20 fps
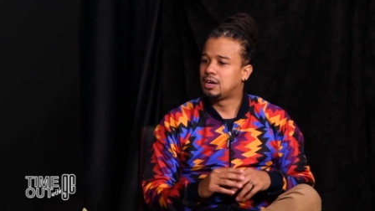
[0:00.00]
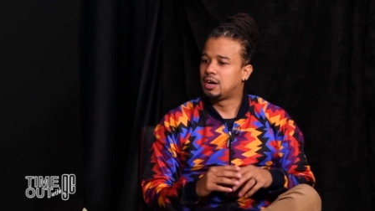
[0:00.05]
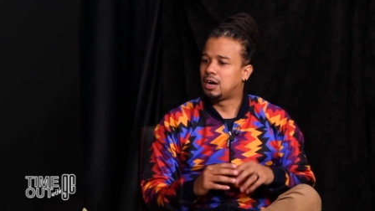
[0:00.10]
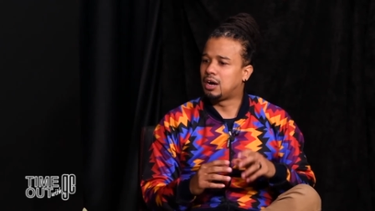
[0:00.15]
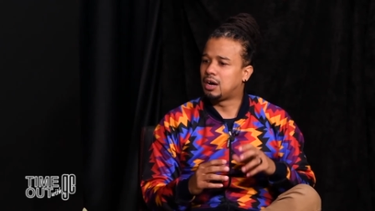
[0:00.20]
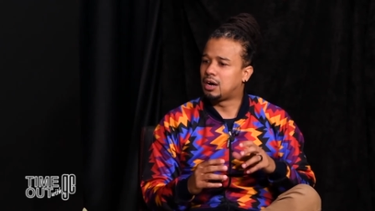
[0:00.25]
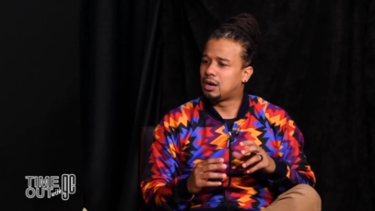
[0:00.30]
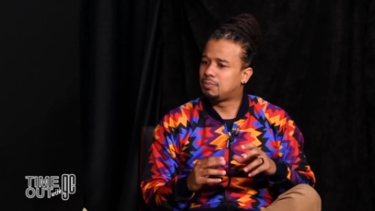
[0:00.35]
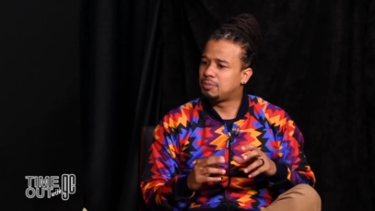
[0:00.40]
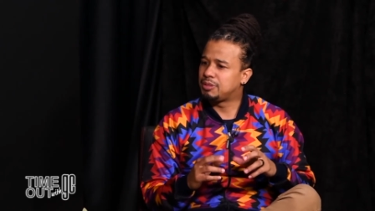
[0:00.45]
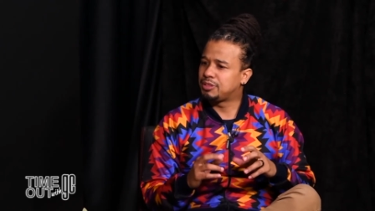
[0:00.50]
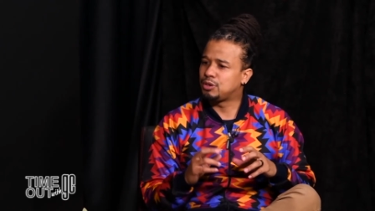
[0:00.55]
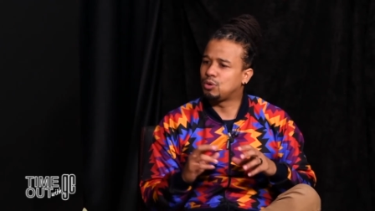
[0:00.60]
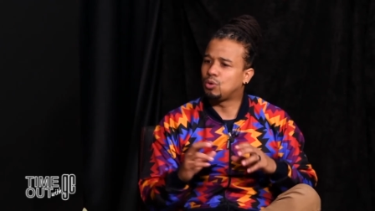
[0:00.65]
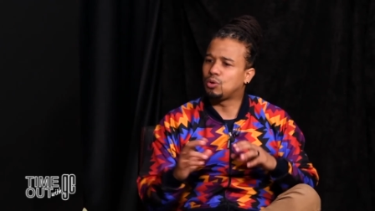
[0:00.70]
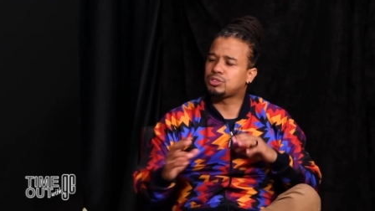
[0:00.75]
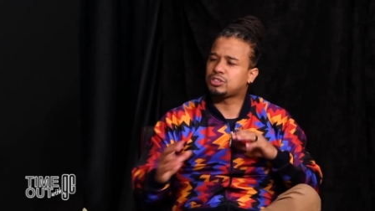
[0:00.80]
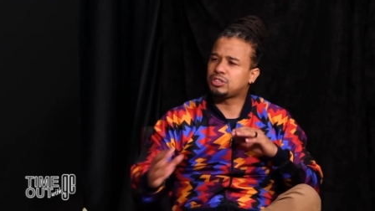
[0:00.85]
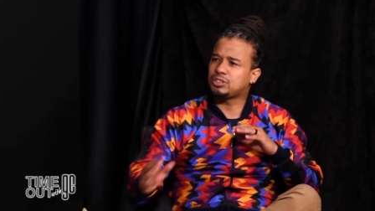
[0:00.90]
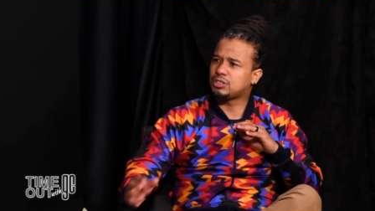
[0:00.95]
And then
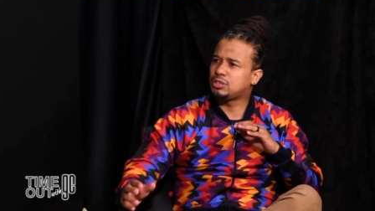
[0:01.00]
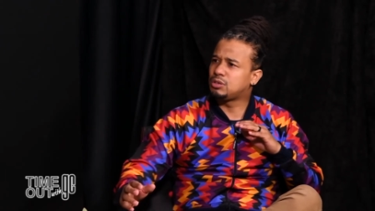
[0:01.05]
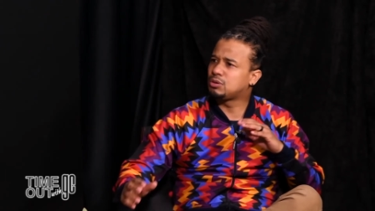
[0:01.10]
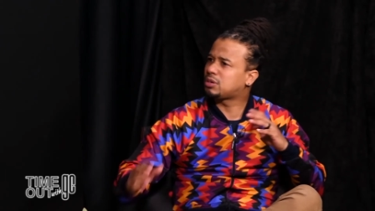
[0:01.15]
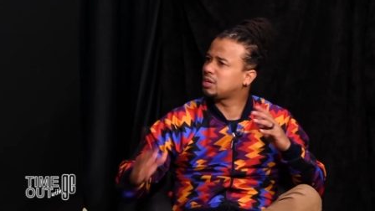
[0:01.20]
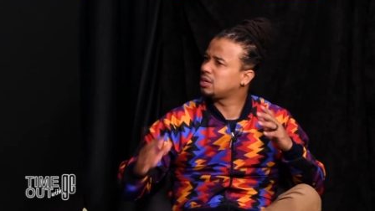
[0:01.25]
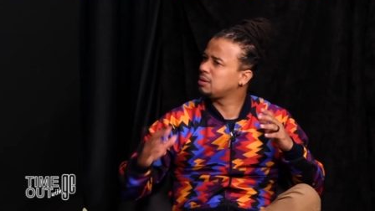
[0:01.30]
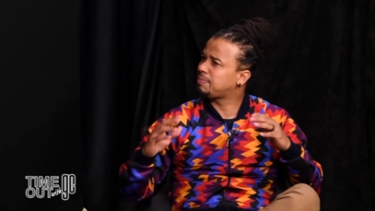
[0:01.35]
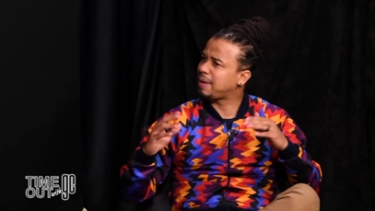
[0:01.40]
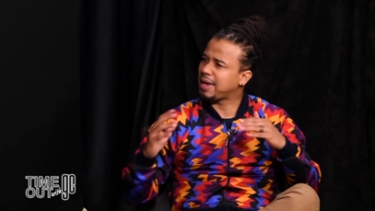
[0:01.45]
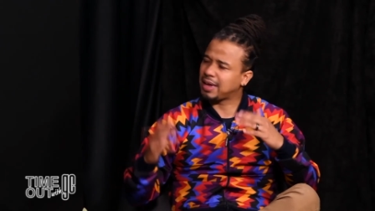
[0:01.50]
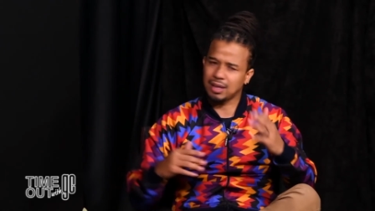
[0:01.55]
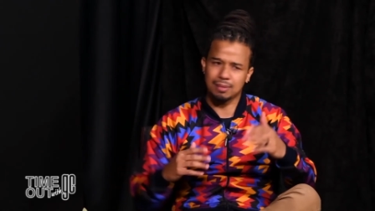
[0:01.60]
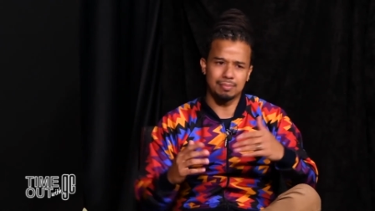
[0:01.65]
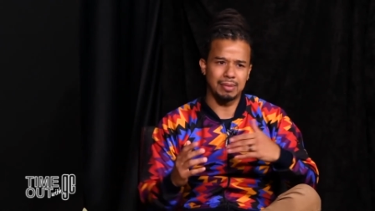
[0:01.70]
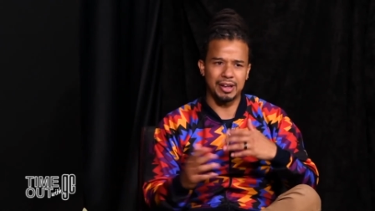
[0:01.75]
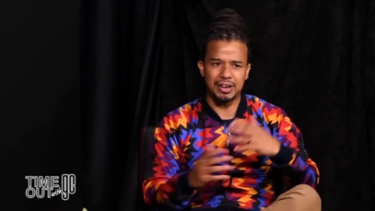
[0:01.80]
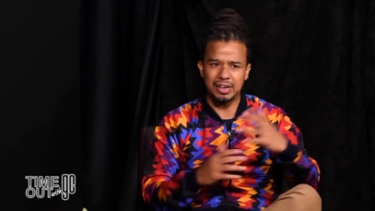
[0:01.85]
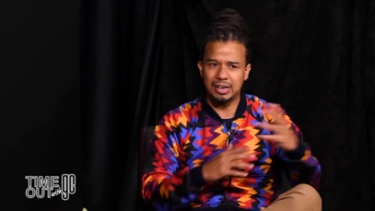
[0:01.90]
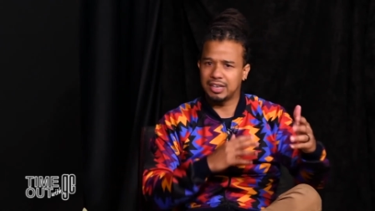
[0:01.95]
also just looking back at
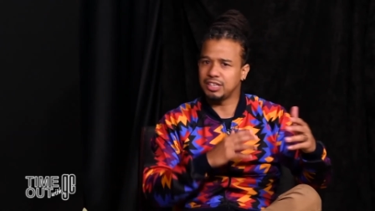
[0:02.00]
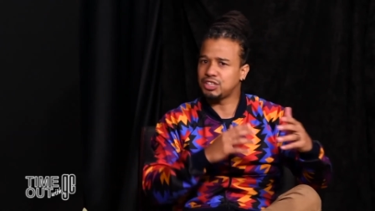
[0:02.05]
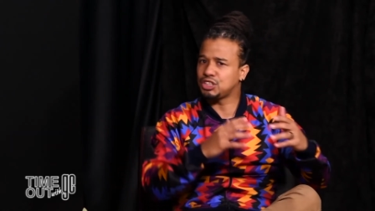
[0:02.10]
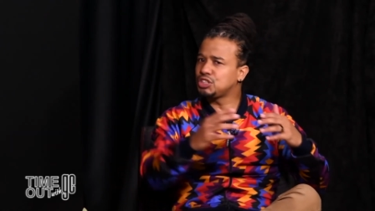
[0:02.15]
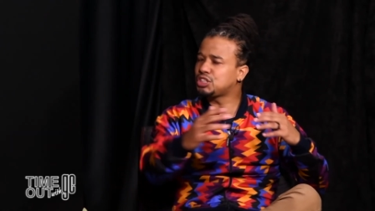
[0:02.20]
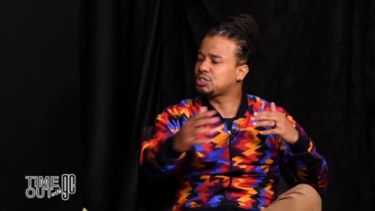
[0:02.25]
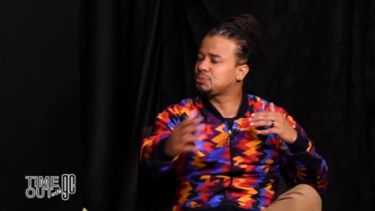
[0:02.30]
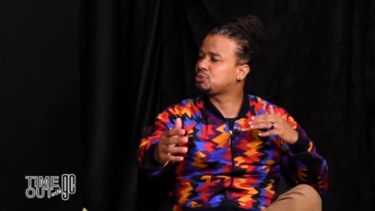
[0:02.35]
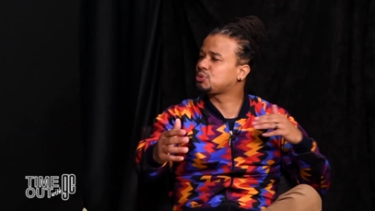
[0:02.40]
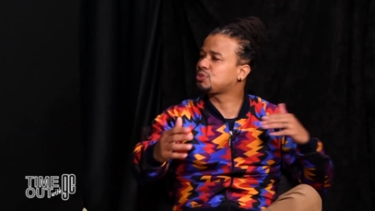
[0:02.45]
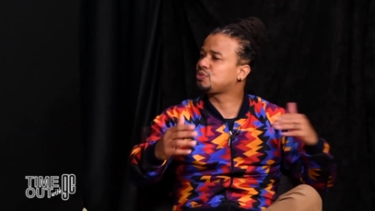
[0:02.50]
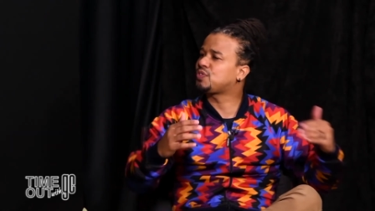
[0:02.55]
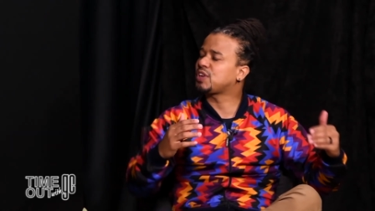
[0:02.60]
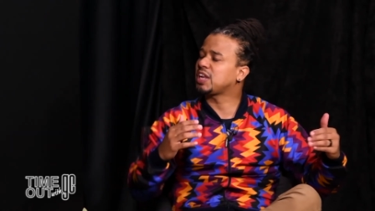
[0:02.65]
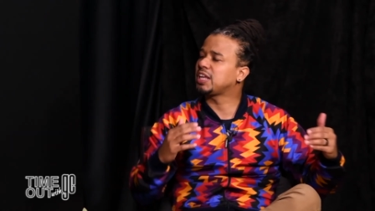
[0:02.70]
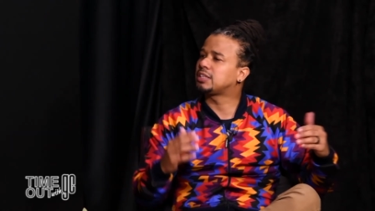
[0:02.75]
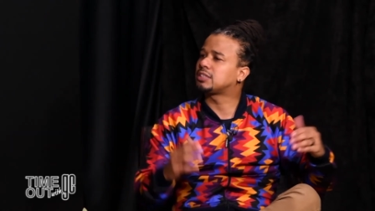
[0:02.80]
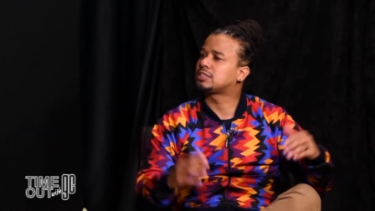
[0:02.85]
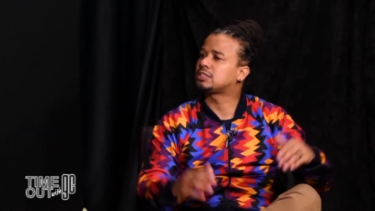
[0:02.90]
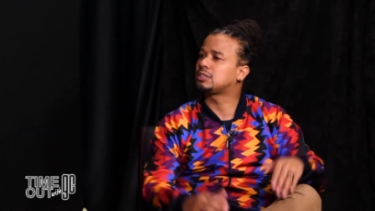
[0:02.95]
my relationships with
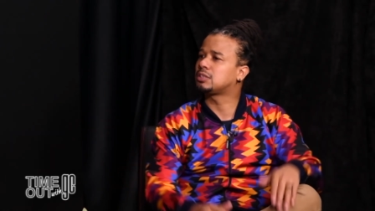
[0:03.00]
friends,